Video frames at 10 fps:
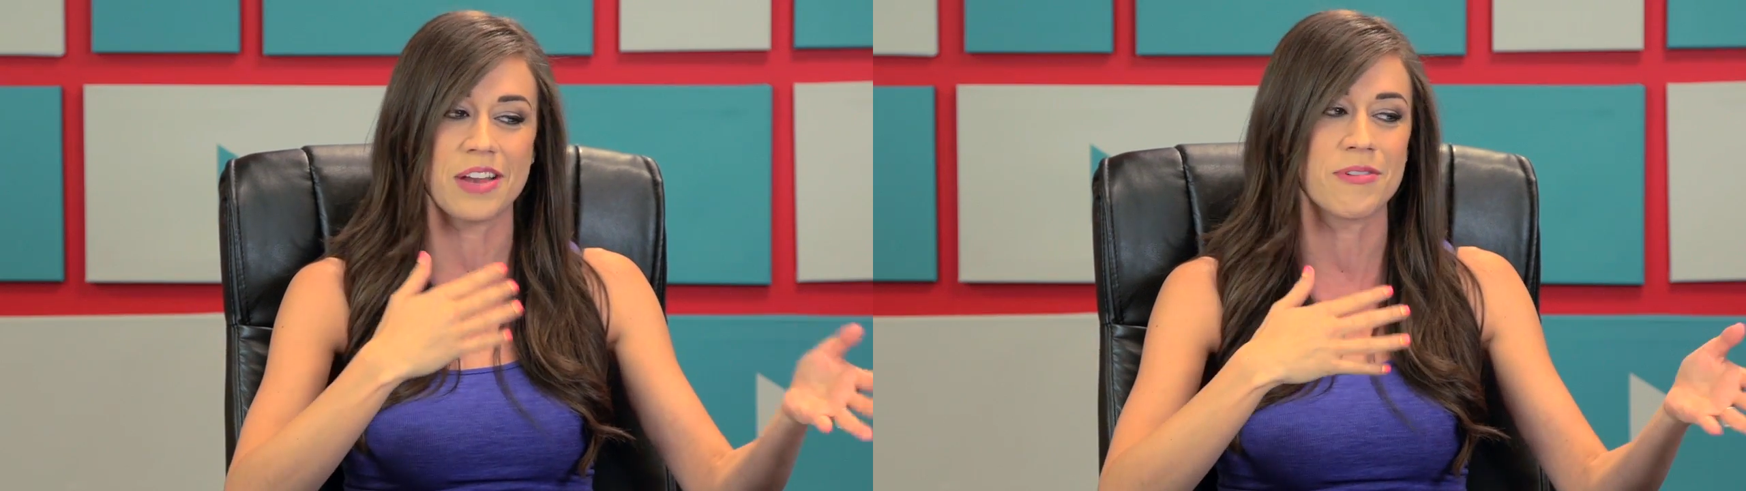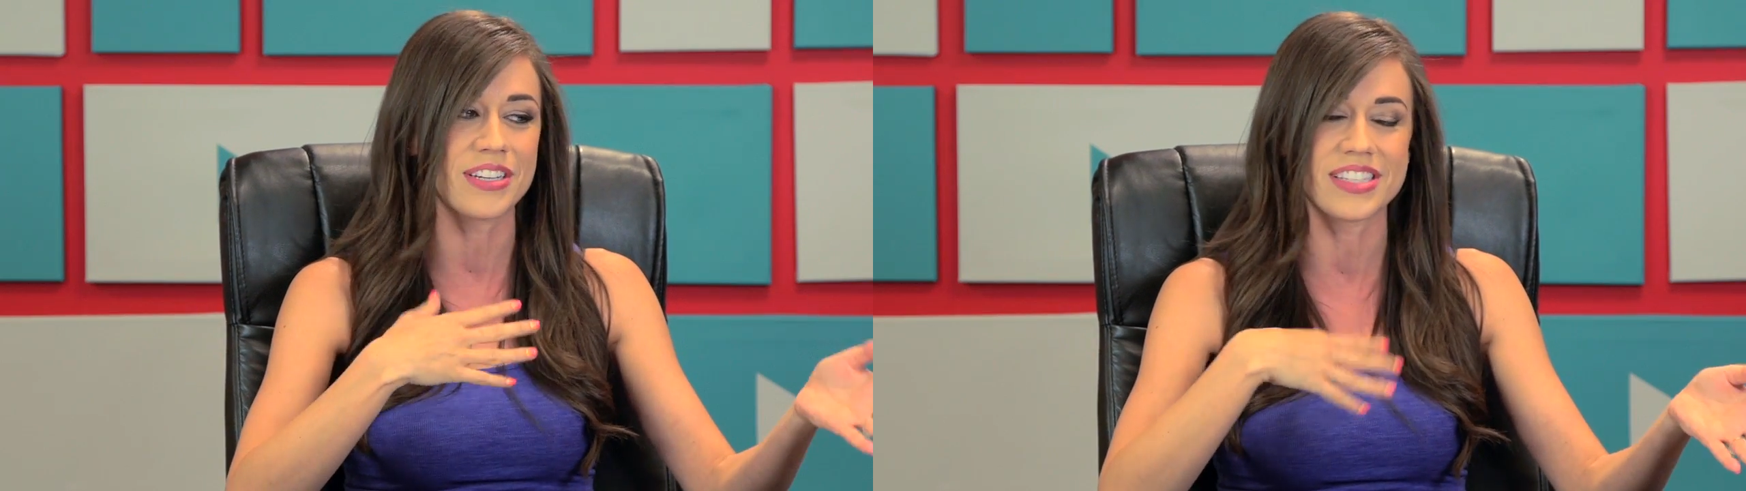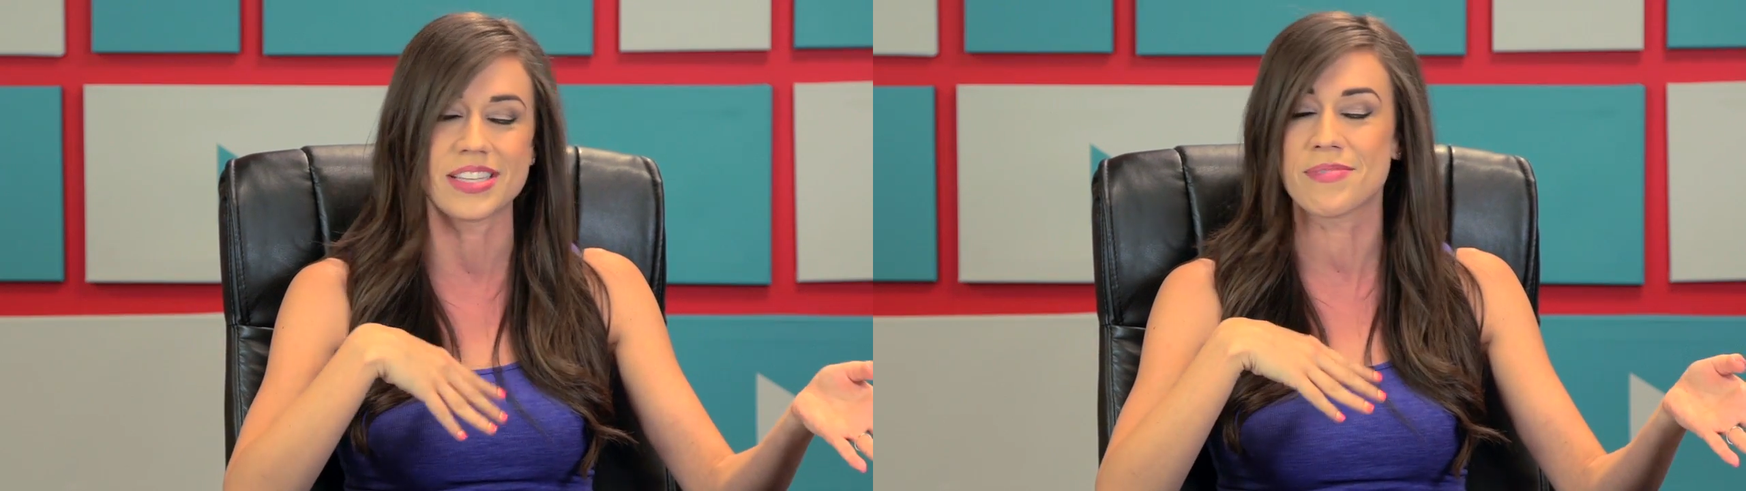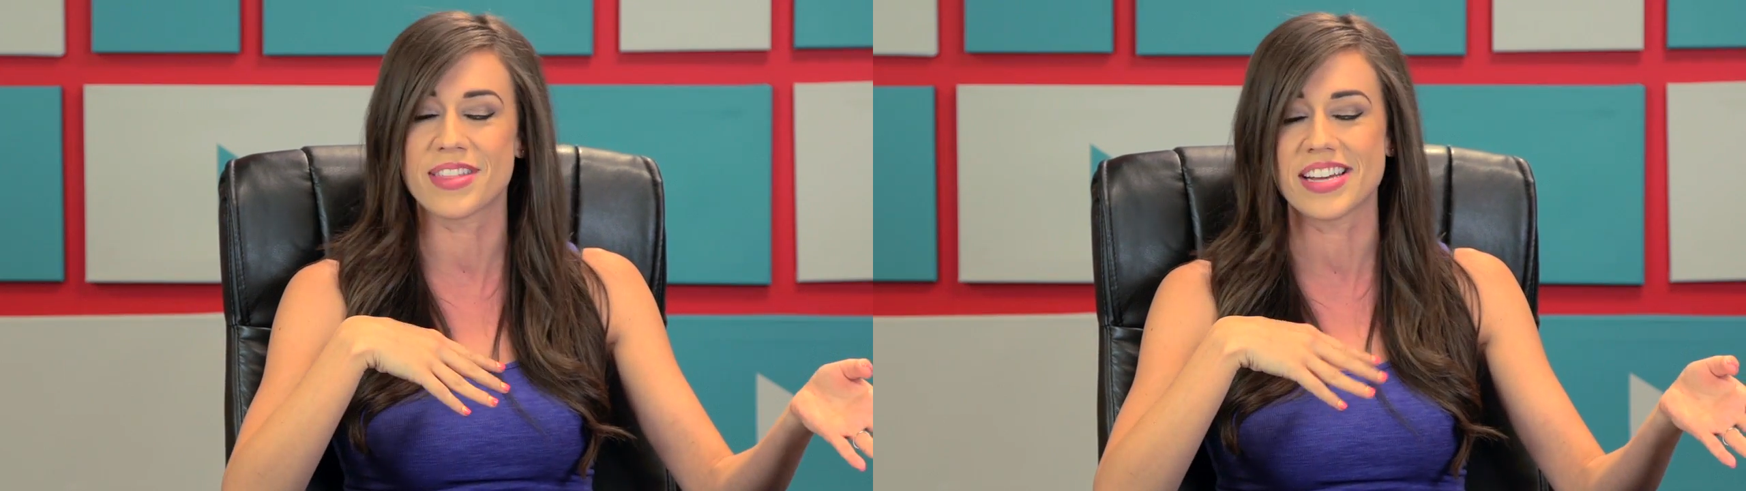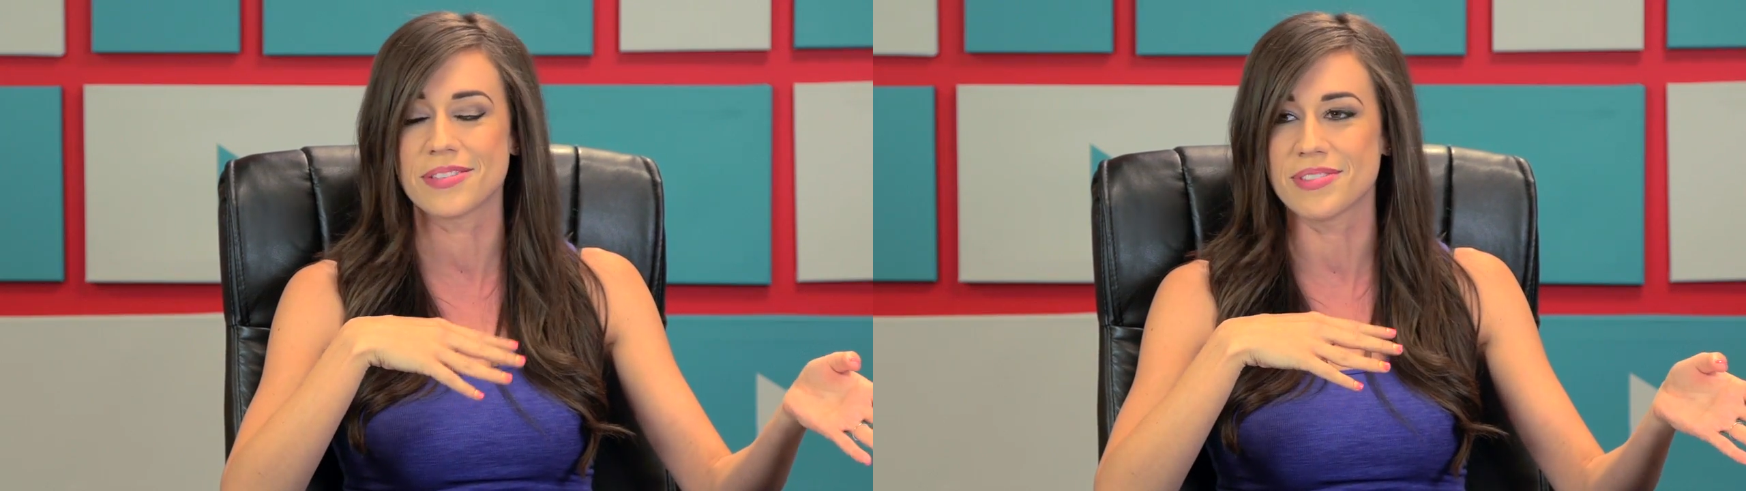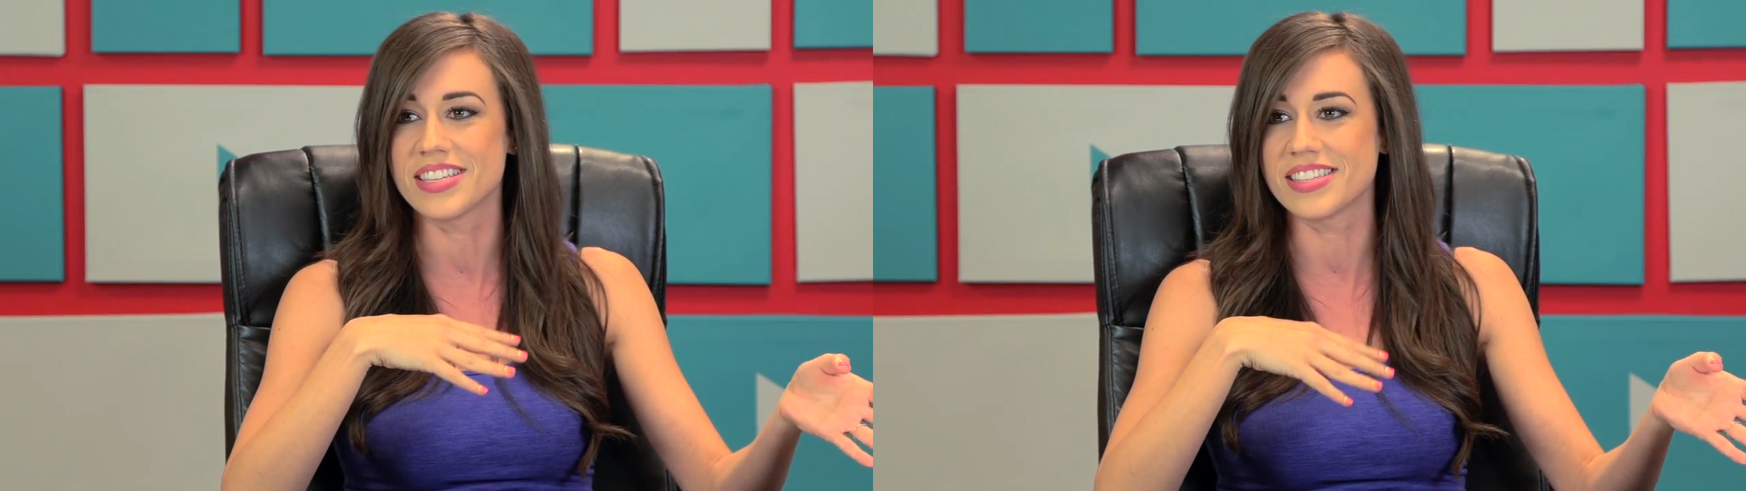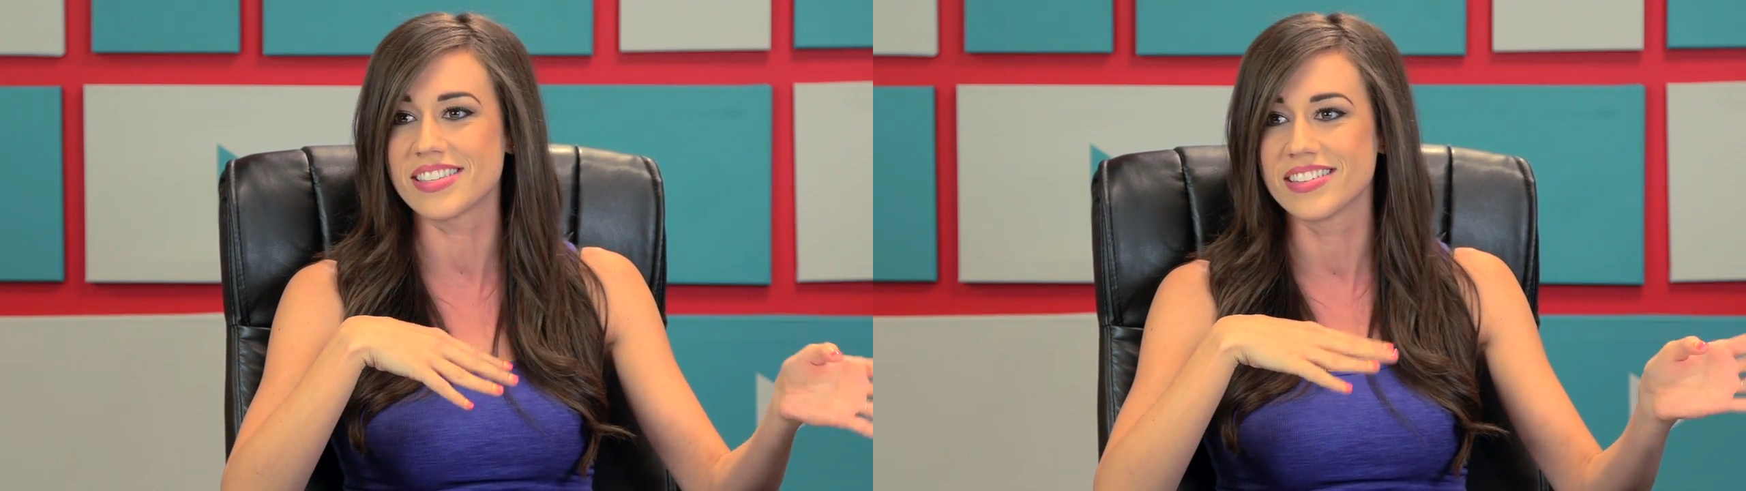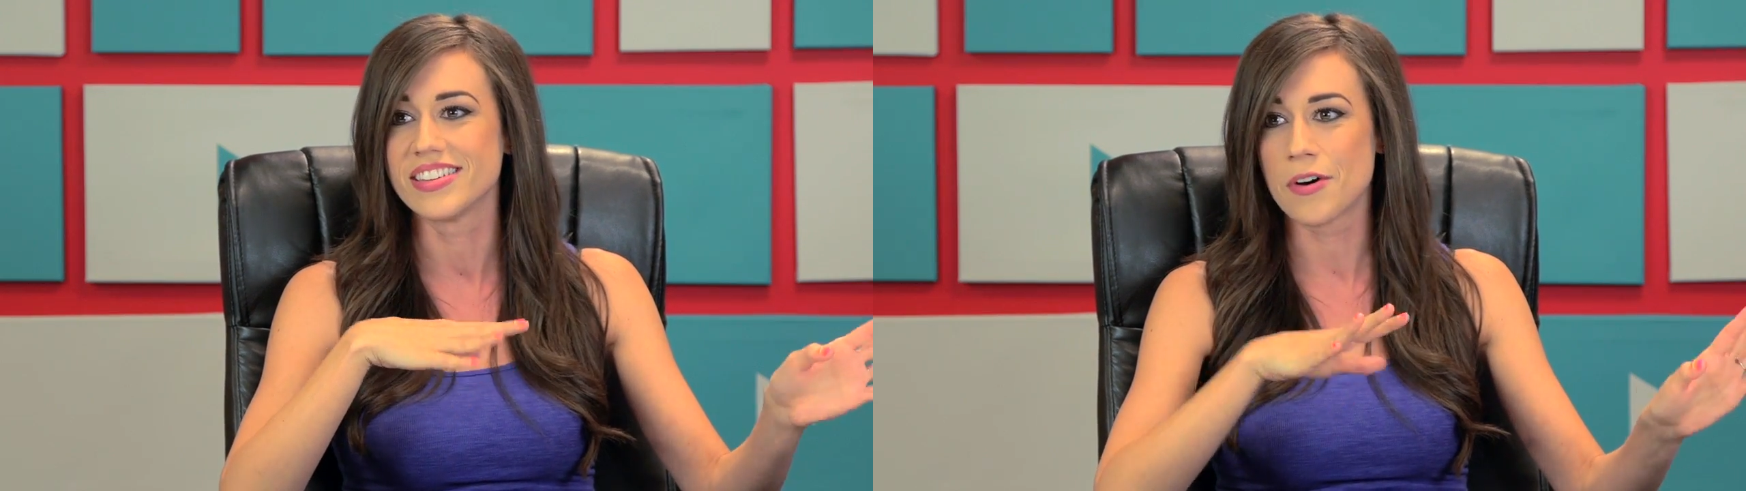anyone could sympathize with this